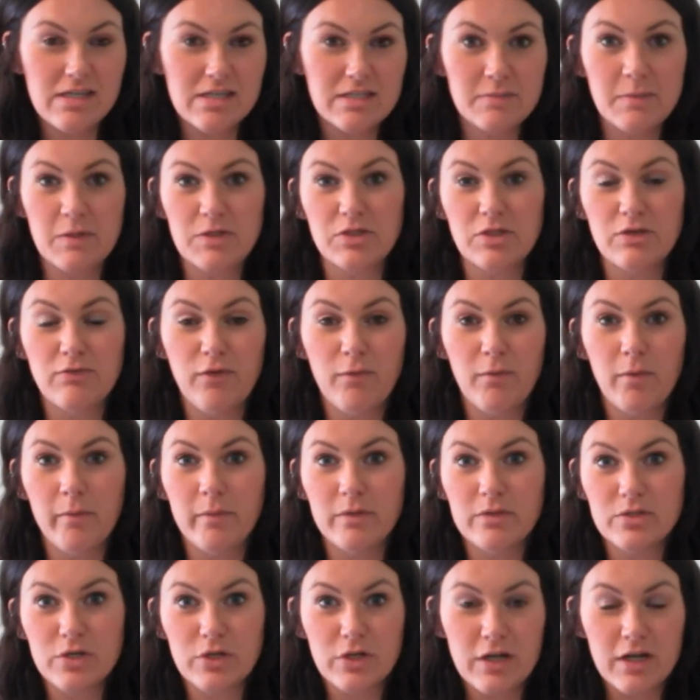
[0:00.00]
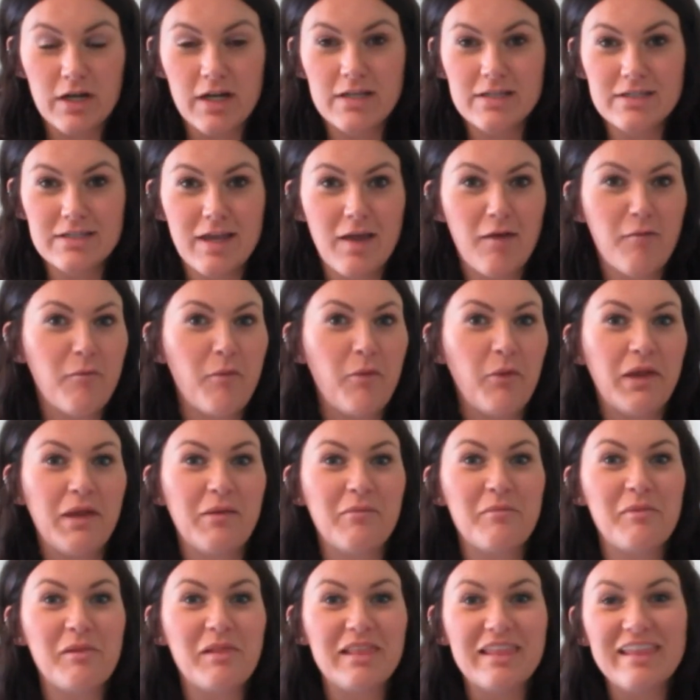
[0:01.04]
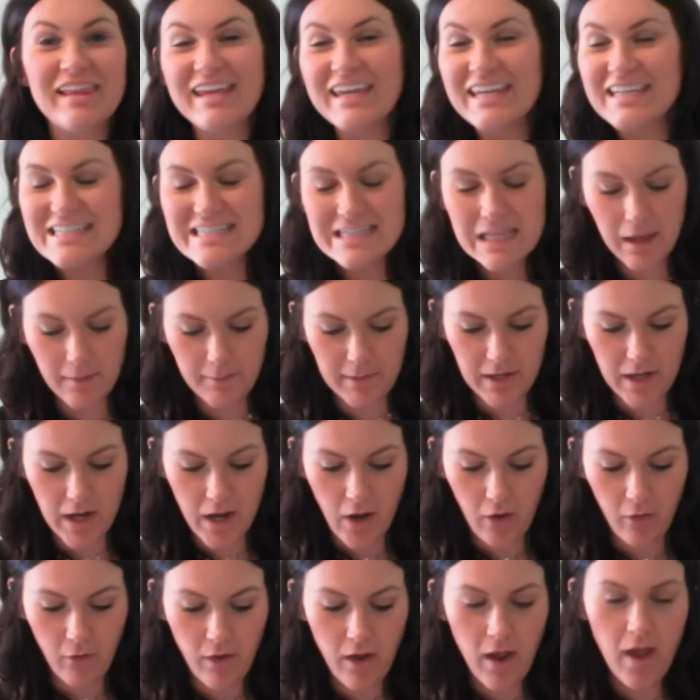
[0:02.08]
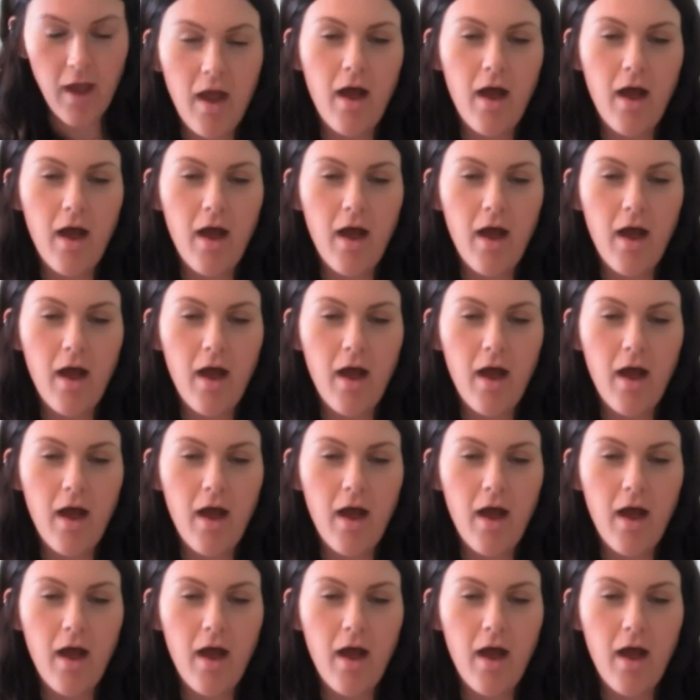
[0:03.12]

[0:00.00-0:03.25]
especially from a maternity standpoint, please let me know.